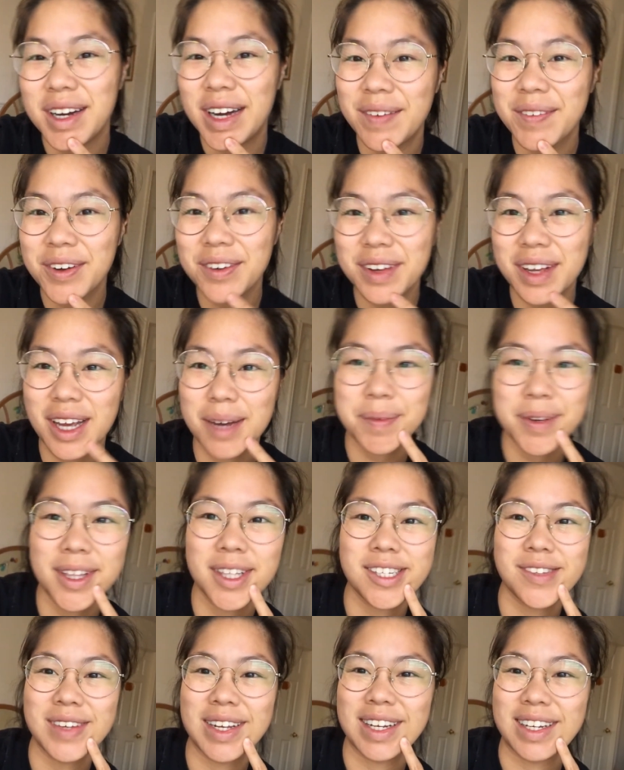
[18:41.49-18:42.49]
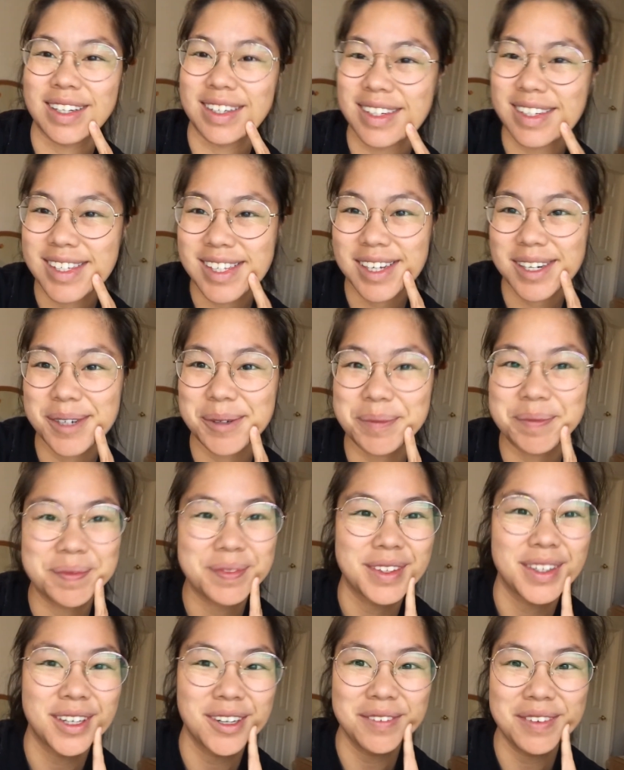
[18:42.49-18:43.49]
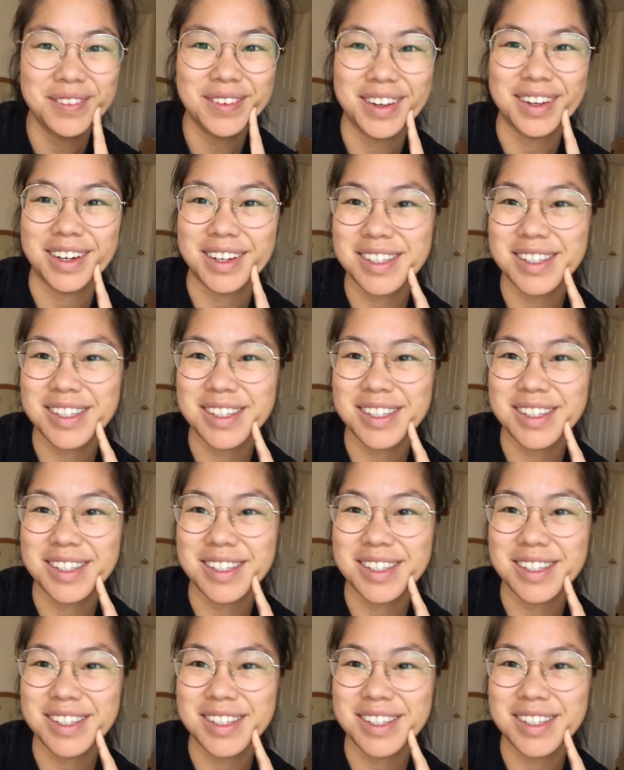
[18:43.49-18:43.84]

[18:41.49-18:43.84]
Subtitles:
I'm going camping this weekend, so it'll be fun.